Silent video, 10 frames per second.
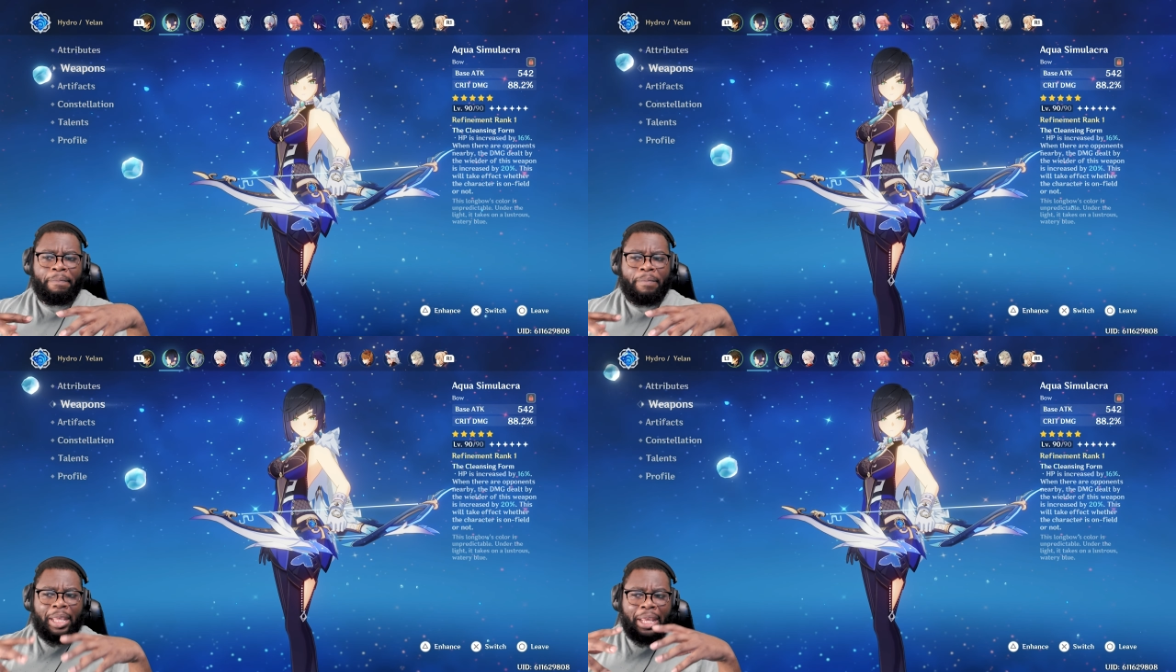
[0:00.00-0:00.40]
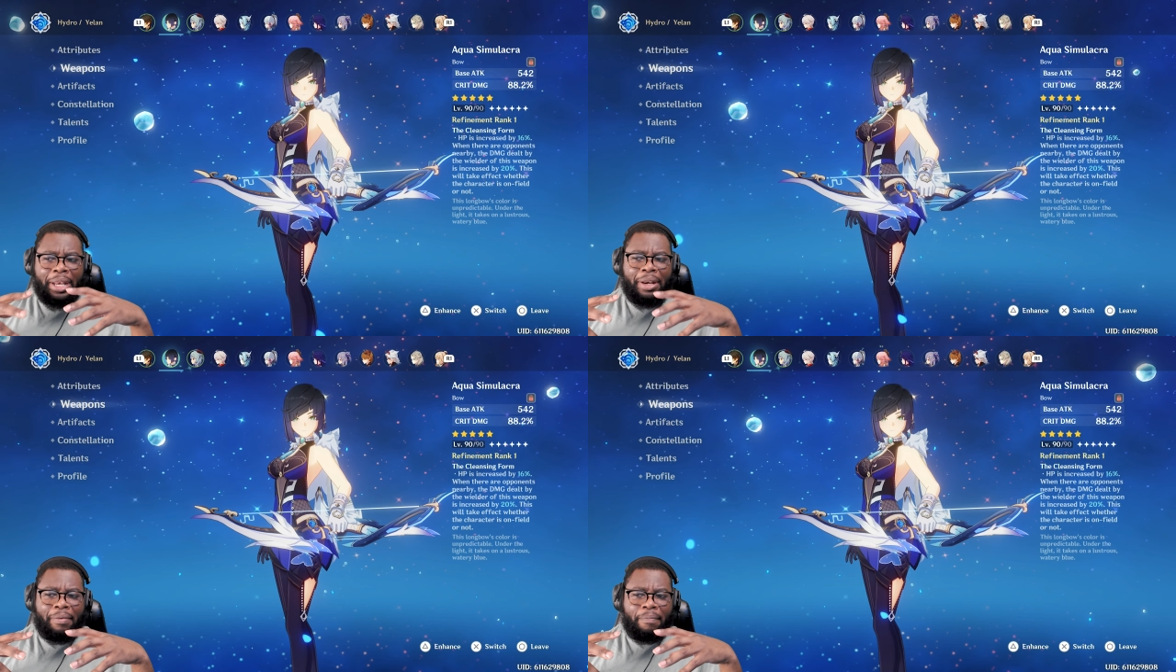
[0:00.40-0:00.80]
it
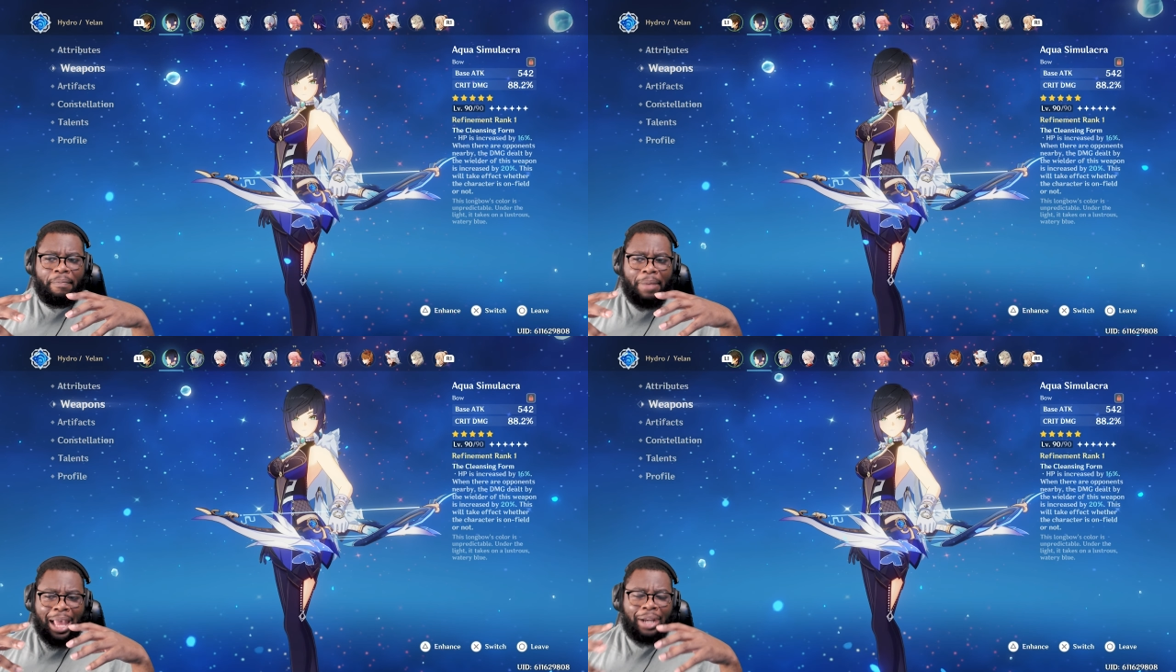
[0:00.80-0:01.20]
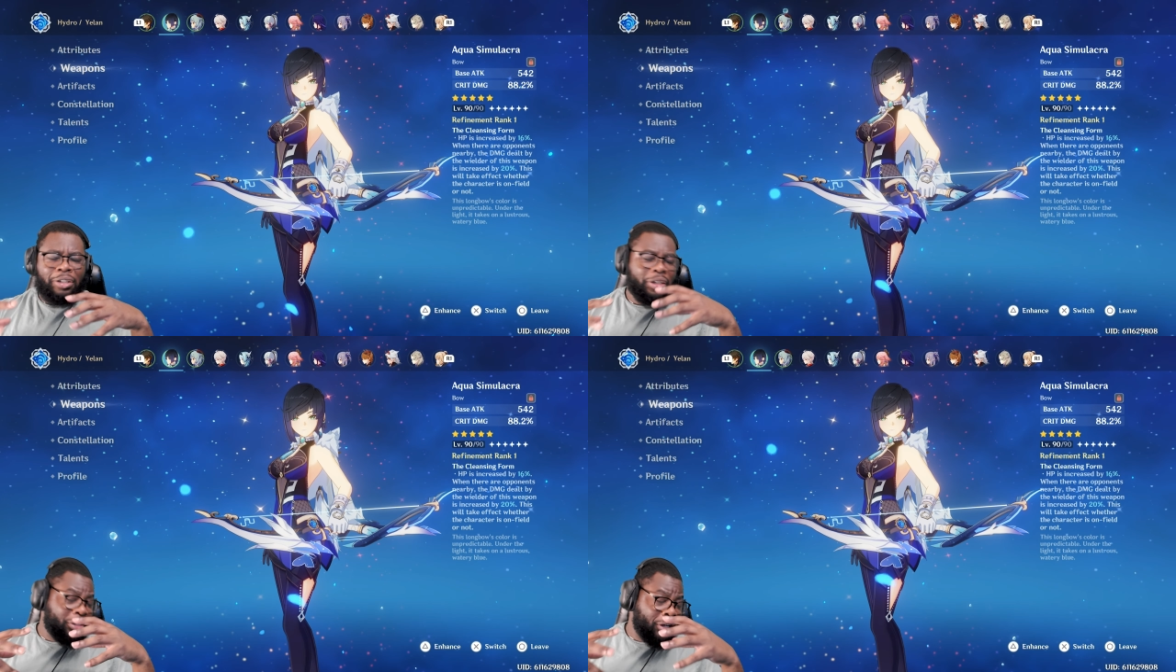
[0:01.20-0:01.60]

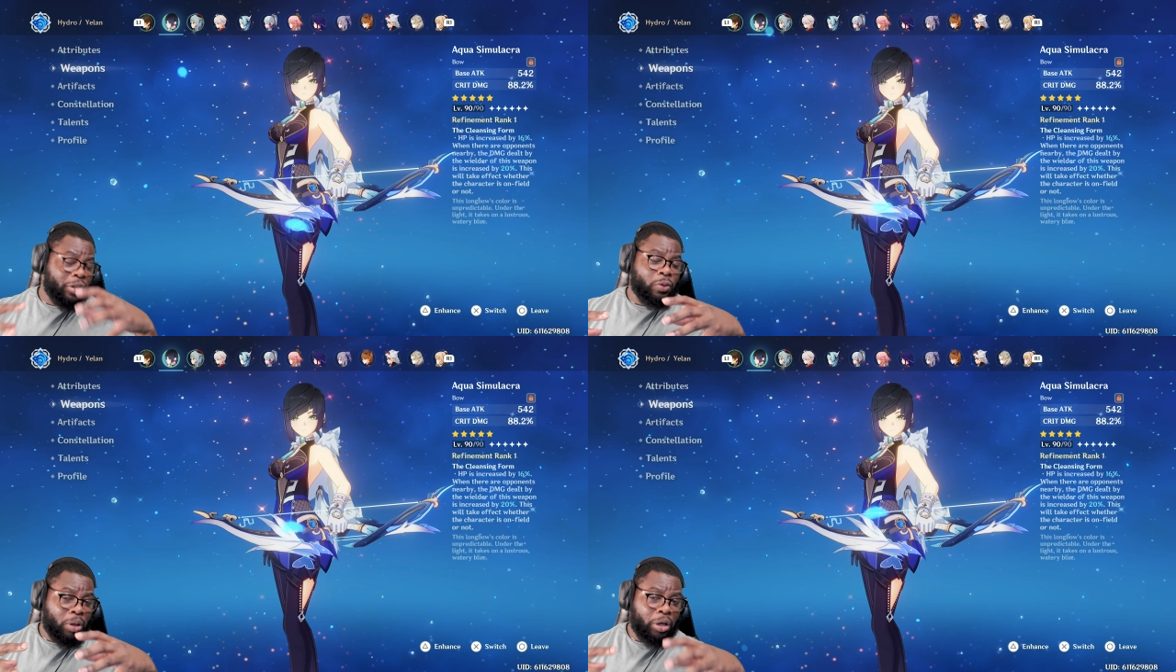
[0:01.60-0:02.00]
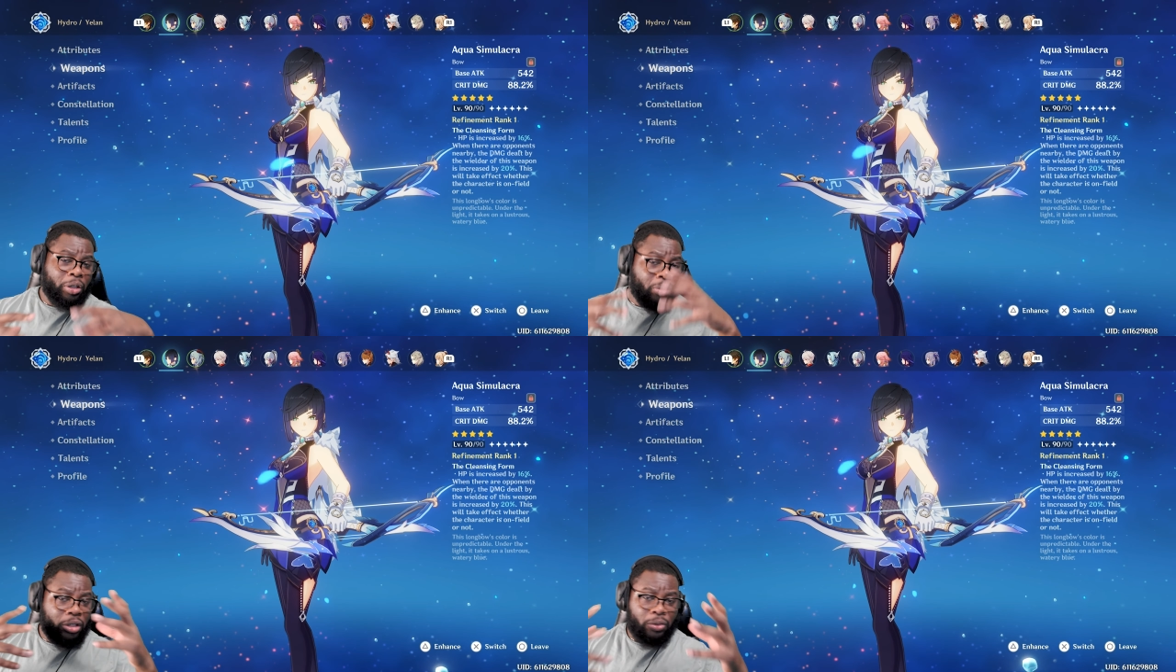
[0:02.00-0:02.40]
actually does work.
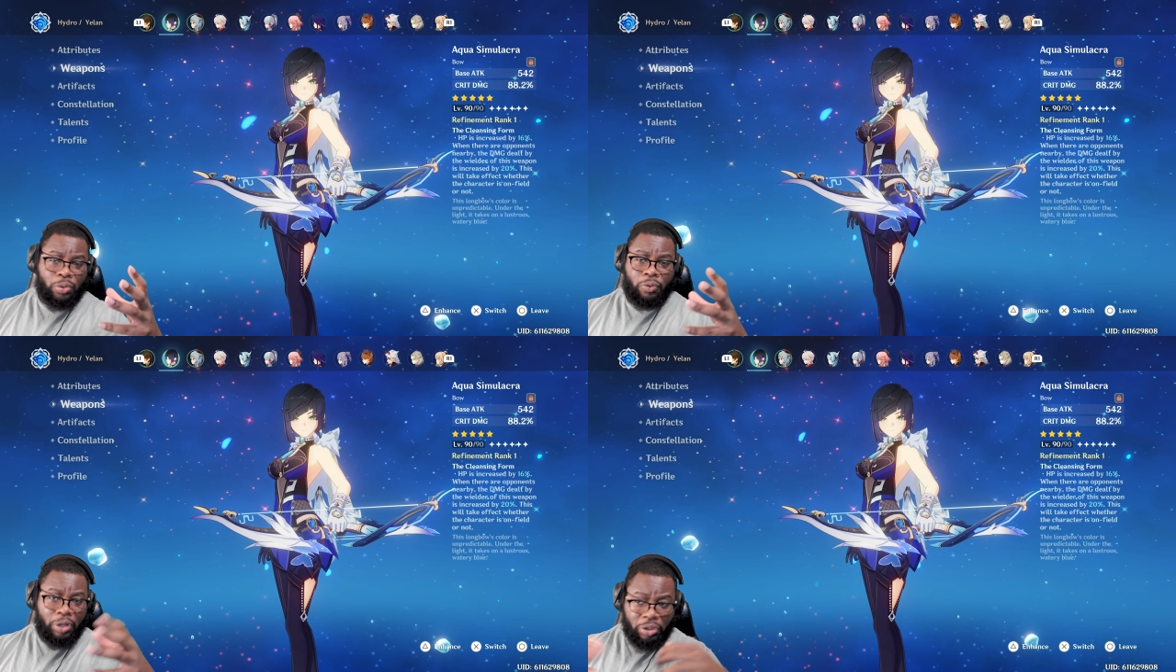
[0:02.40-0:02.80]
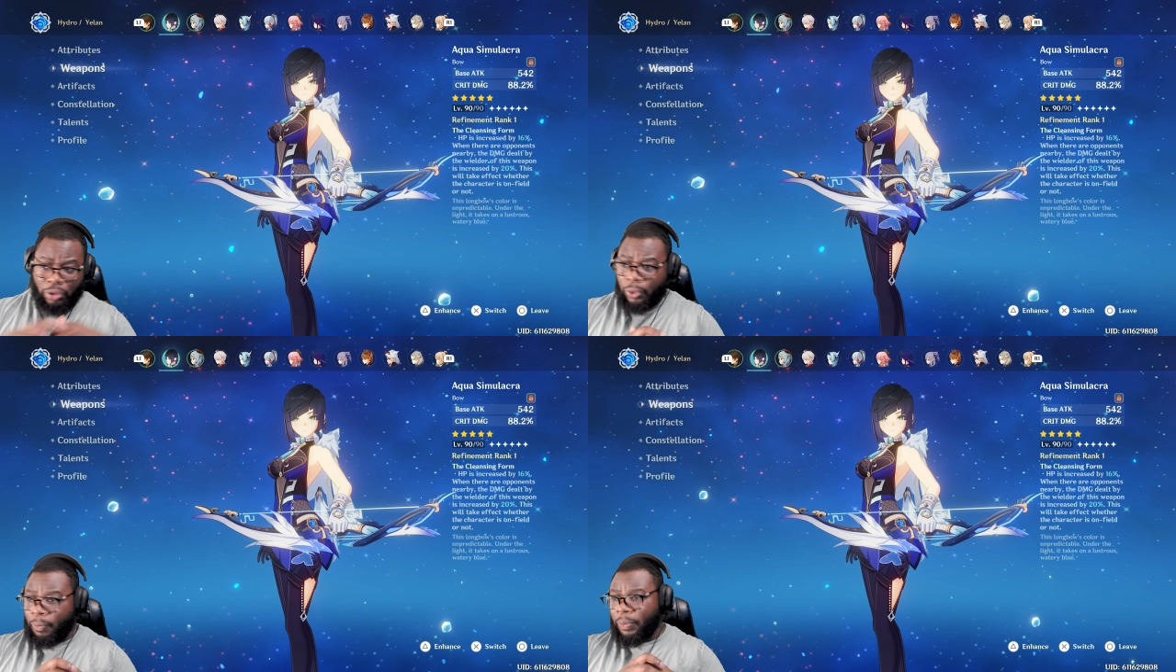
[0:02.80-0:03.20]
You can use Fischl.